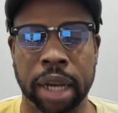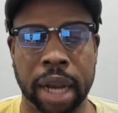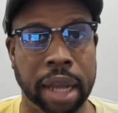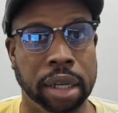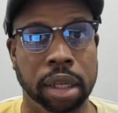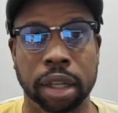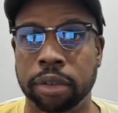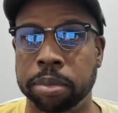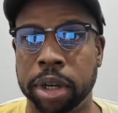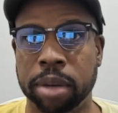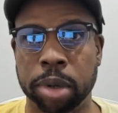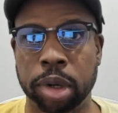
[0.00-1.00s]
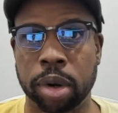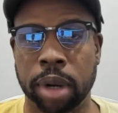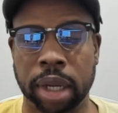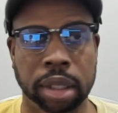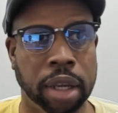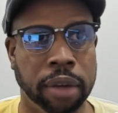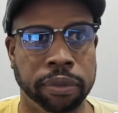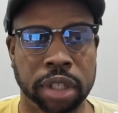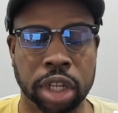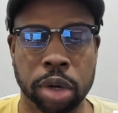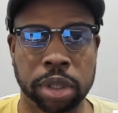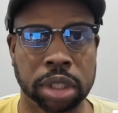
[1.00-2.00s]
I love Buddy McGirt. I love to
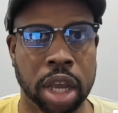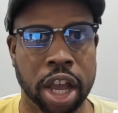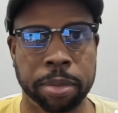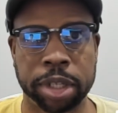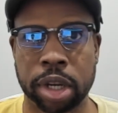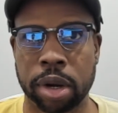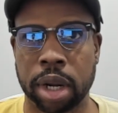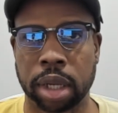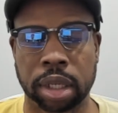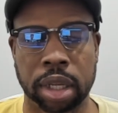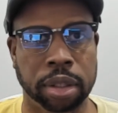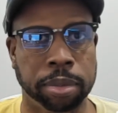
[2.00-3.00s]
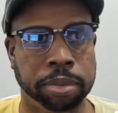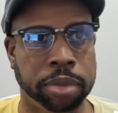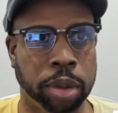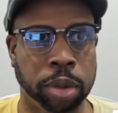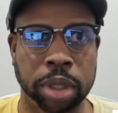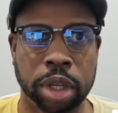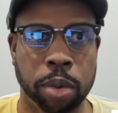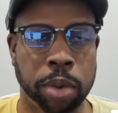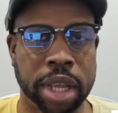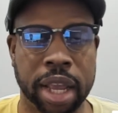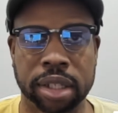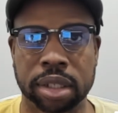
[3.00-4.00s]
hear his commentary. I love to, hear what
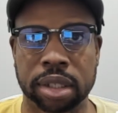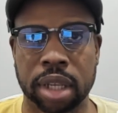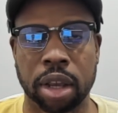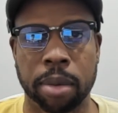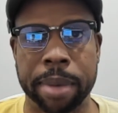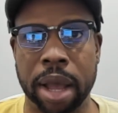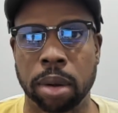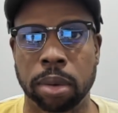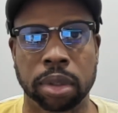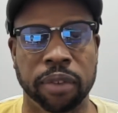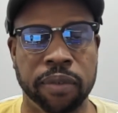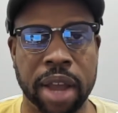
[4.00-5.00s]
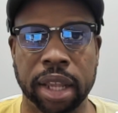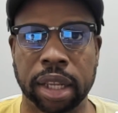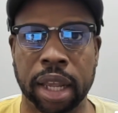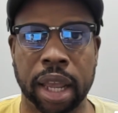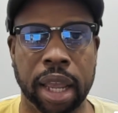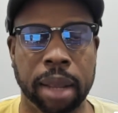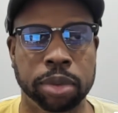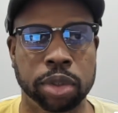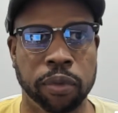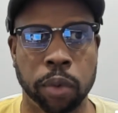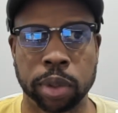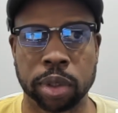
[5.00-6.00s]
he has to say about the fight game, so
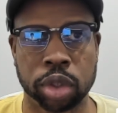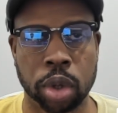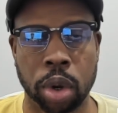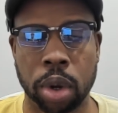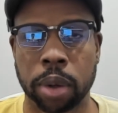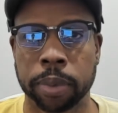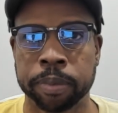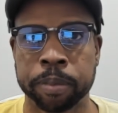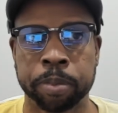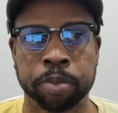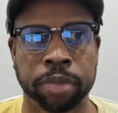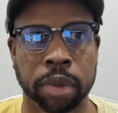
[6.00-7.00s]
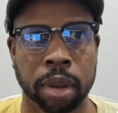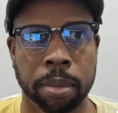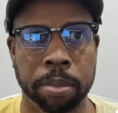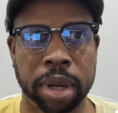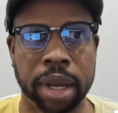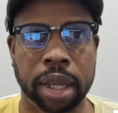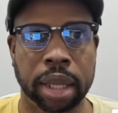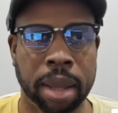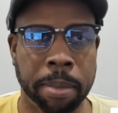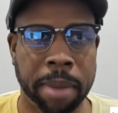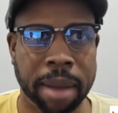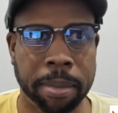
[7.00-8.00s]
forth and so on. But in
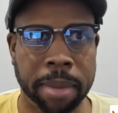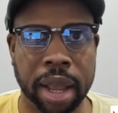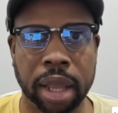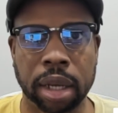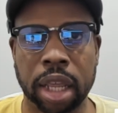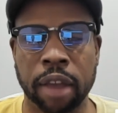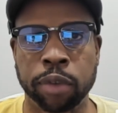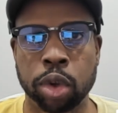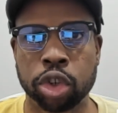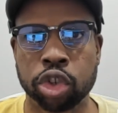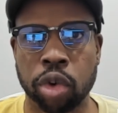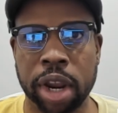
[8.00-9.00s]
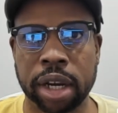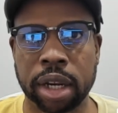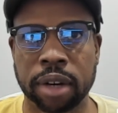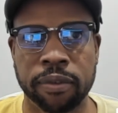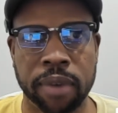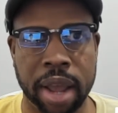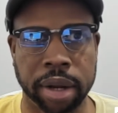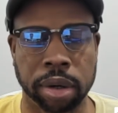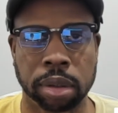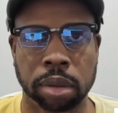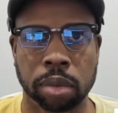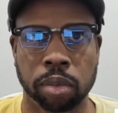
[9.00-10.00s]
my mind, if you're training a fighter,
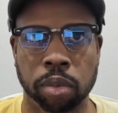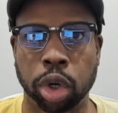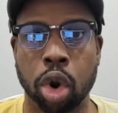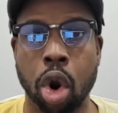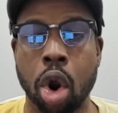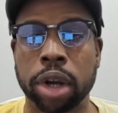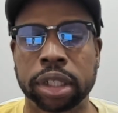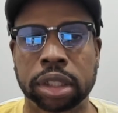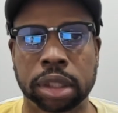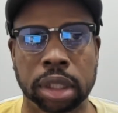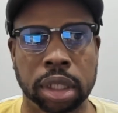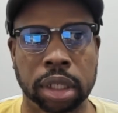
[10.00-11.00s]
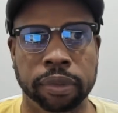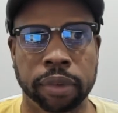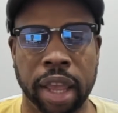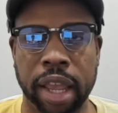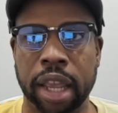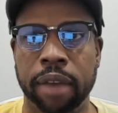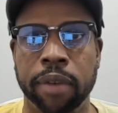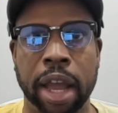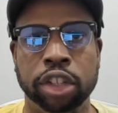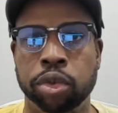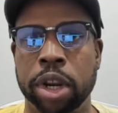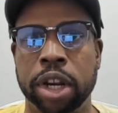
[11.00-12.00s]
regardless of, hey, if I
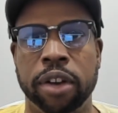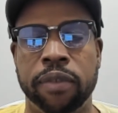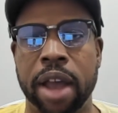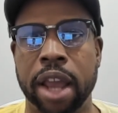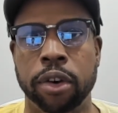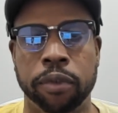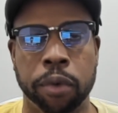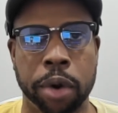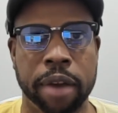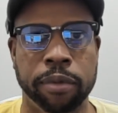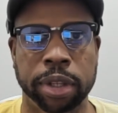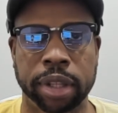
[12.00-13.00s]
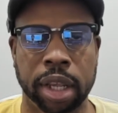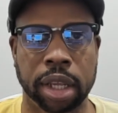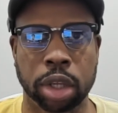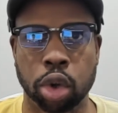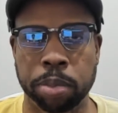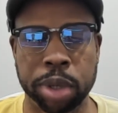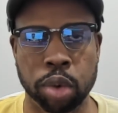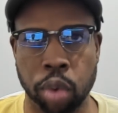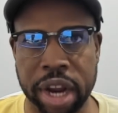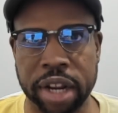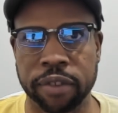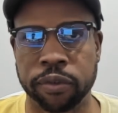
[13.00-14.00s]
train a fighter for everything, he'll be
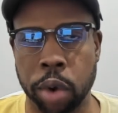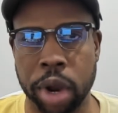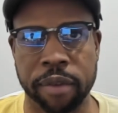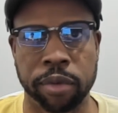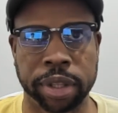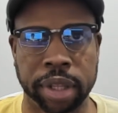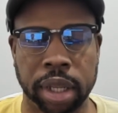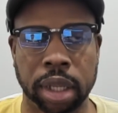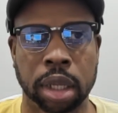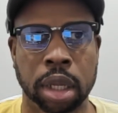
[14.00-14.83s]
ready for everything.